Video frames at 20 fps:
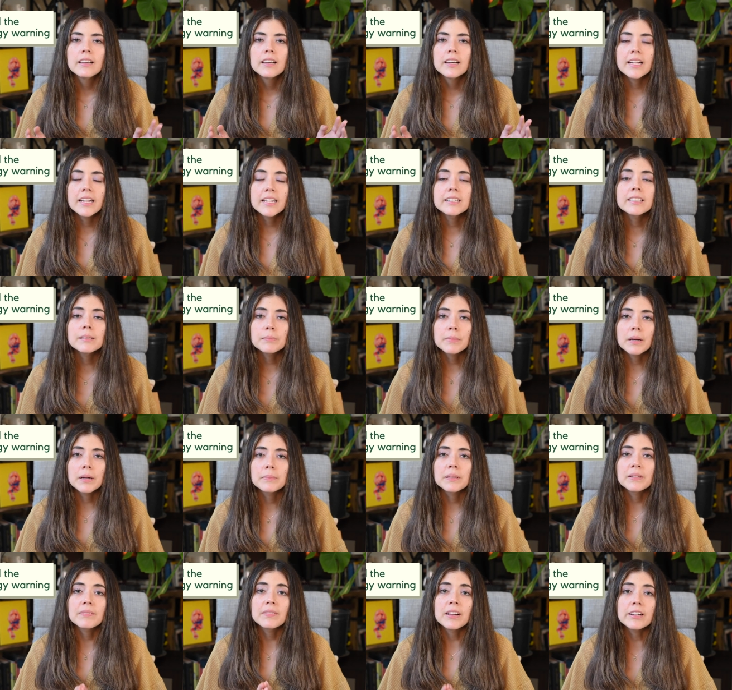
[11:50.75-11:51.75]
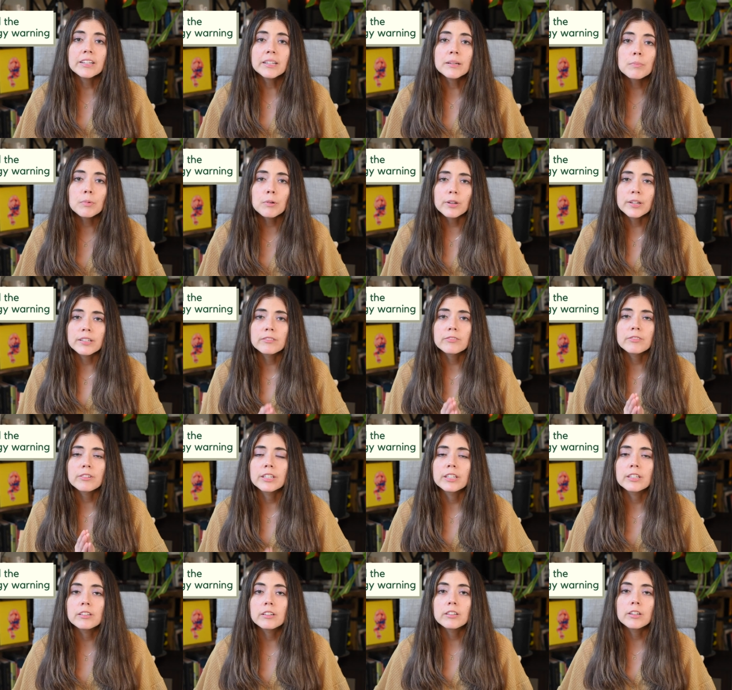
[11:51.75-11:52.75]
And it might be very important for
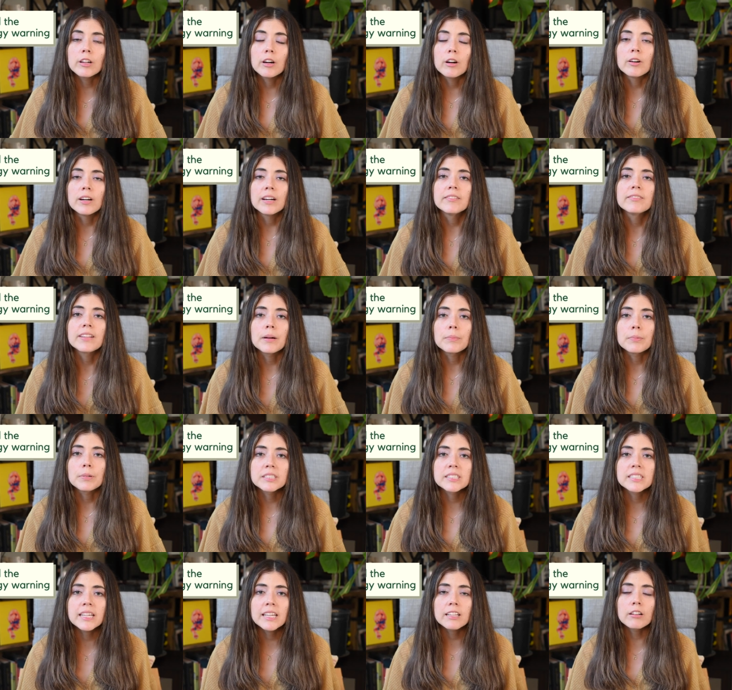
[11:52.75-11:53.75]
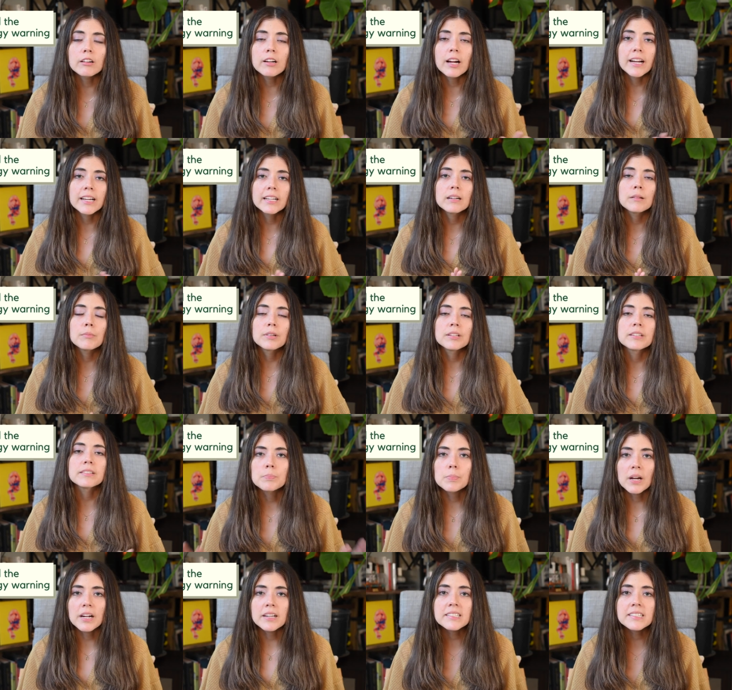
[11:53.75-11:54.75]
you to know if that particular item was
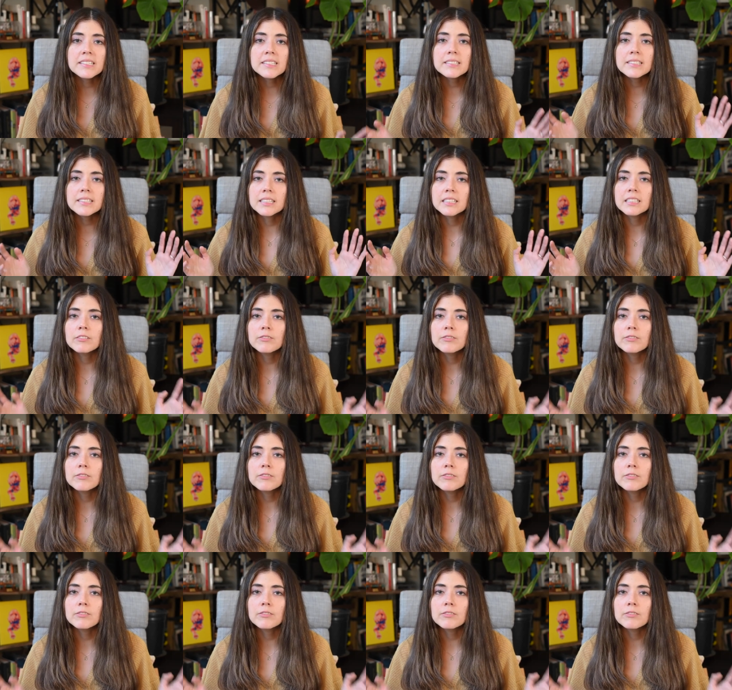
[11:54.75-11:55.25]
processed in